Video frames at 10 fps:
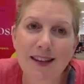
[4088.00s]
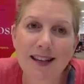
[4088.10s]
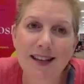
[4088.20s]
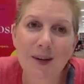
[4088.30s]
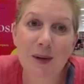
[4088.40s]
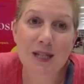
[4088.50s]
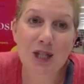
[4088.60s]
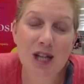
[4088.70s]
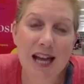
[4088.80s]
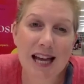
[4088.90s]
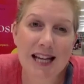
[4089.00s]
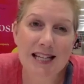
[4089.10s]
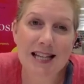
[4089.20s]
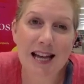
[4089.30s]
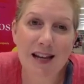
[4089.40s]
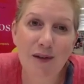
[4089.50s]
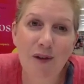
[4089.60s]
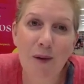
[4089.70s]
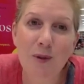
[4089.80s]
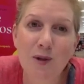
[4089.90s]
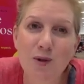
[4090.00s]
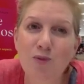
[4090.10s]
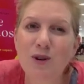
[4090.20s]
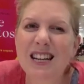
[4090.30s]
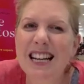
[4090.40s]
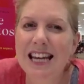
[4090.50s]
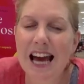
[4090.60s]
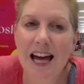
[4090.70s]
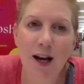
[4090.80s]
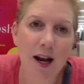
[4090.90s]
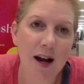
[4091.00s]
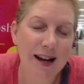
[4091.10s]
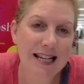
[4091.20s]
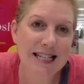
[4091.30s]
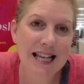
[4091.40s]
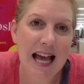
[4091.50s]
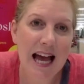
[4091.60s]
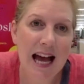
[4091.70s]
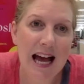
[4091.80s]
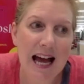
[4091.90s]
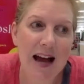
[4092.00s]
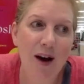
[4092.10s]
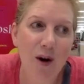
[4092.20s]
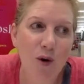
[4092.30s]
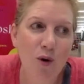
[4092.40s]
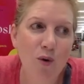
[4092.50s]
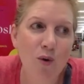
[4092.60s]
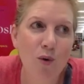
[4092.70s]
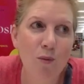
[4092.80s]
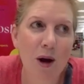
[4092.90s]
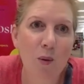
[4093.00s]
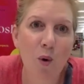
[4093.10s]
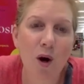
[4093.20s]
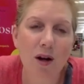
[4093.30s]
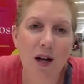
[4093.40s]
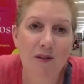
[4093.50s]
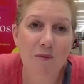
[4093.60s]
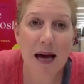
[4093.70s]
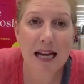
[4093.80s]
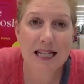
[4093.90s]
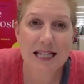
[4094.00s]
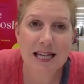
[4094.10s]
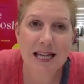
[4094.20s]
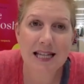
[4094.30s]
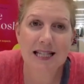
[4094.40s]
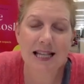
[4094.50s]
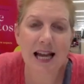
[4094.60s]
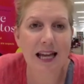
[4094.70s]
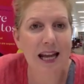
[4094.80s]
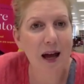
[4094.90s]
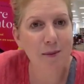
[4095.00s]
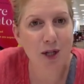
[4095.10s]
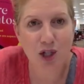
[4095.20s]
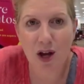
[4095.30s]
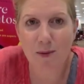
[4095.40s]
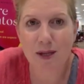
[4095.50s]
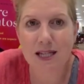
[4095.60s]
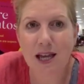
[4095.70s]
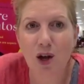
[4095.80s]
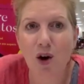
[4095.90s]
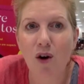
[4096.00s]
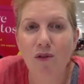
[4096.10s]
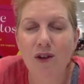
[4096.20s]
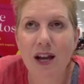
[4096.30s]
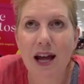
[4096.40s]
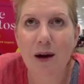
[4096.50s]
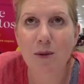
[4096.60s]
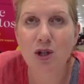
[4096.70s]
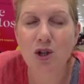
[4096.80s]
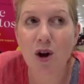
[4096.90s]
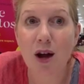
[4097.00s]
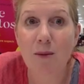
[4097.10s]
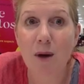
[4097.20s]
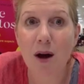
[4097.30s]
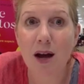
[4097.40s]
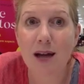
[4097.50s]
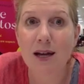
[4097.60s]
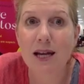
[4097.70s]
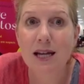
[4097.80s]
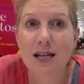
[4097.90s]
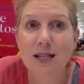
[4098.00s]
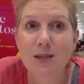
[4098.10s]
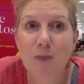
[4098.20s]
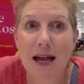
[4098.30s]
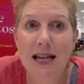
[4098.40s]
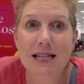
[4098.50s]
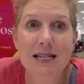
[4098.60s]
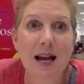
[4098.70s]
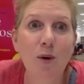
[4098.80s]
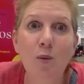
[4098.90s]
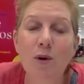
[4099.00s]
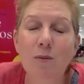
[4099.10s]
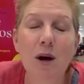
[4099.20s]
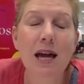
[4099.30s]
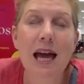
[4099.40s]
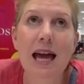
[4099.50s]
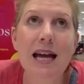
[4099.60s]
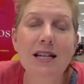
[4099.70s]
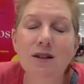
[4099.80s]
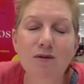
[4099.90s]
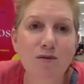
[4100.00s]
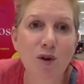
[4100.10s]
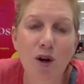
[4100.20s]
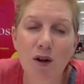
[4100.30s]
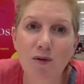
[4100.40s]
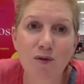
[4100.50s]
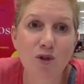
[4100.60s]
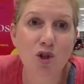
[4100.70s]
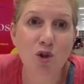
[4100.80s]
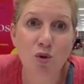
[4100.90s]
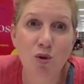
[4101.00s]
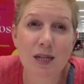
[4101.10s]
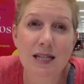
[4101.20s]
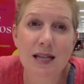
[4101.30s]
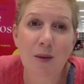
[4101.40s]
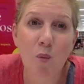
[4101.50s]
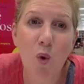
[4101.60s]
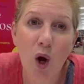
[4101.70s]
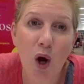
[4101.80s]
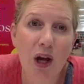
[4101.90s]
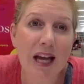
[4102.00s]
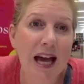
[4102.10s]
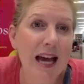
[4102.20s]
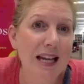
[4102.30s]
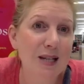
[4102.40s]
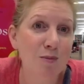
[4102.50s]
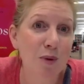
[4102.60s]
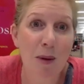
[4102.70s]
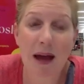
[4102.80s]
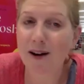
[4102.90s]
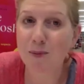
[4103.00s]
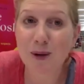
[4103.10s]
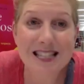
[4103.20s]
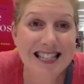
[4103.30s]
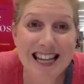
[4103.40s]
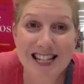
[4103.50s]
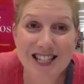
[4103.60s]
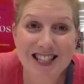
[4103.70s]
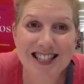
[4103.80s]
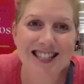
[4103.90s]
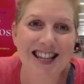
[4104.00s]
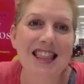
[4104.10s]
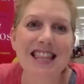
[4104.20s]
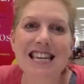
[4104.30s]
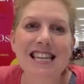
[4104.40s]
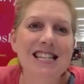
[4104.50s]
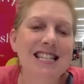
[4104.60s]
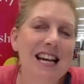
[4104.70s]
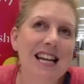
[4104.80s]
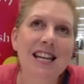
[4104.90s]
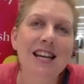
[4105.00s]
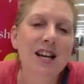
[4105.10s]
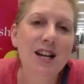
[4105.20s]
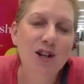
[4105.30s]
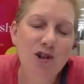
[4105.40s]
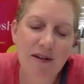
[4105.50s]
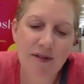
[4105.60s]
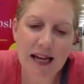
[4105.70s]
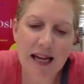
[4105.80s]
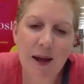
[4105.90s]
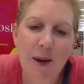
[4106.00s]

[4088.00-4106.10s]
questionnaires, and if I were to really analyze how my work-life balance is and how much time I take off and how much time I spend with my head full of stories and work and preparing presentations like these and traveling,